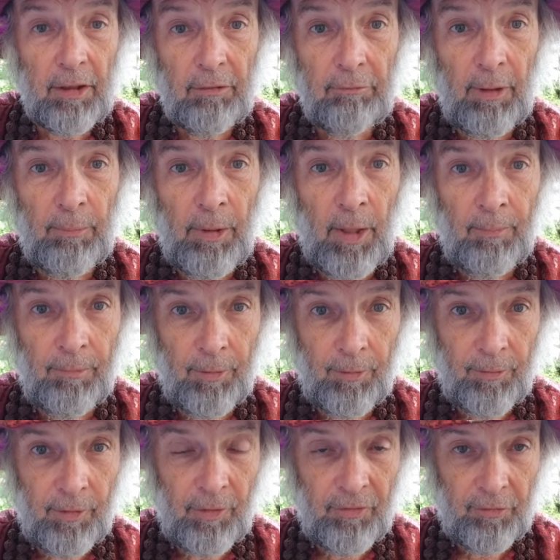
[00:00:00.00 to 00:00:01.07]

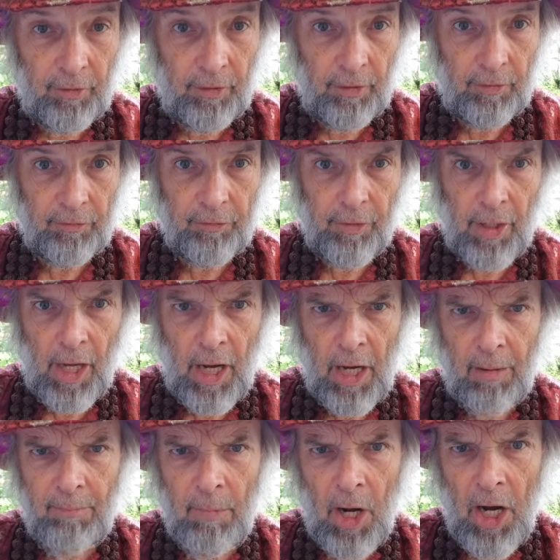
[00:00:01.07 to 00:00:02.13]
Remember, this is
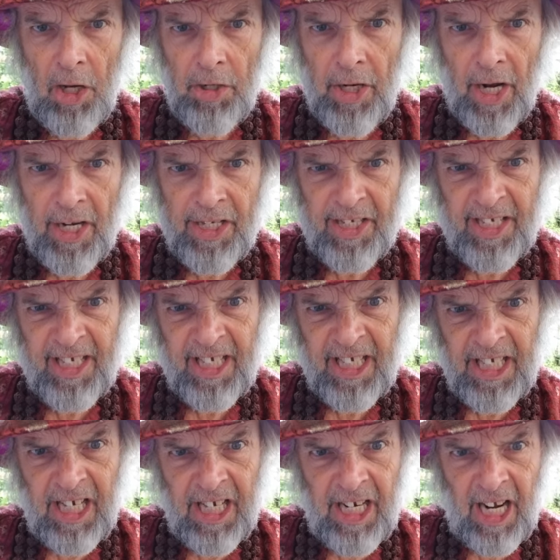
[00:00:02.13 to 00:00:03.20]
La Mada
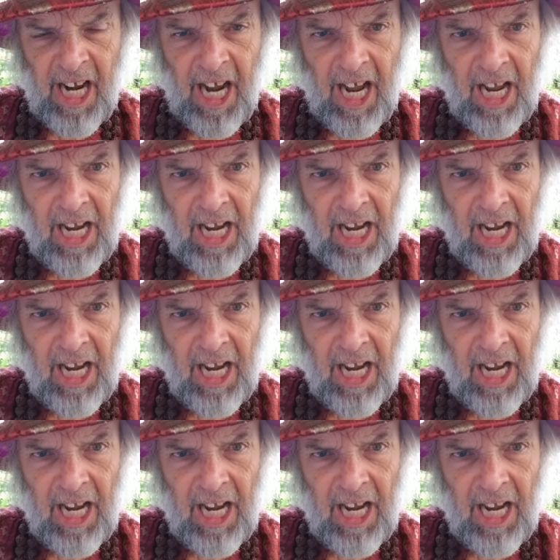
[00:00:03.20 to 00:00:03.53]
City.